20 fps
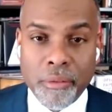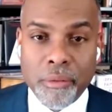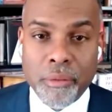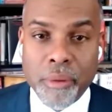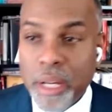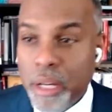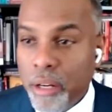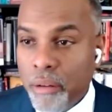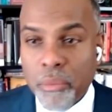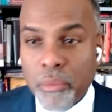
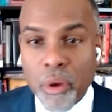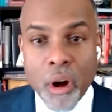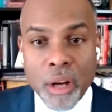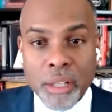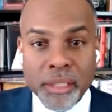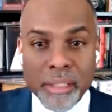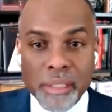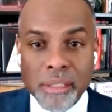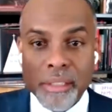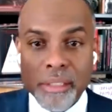reading
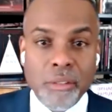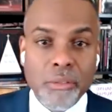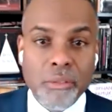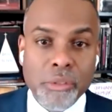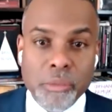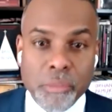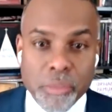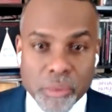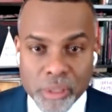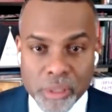Marx in the
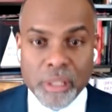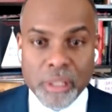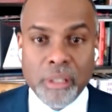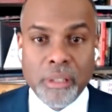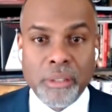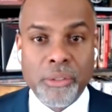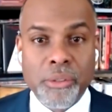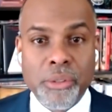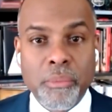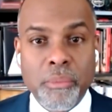Jungles of
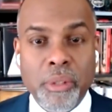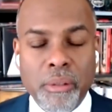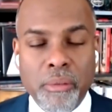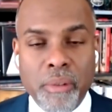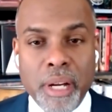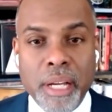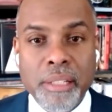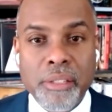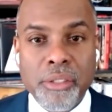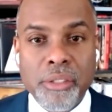Brazil or
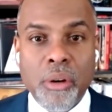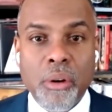something, right?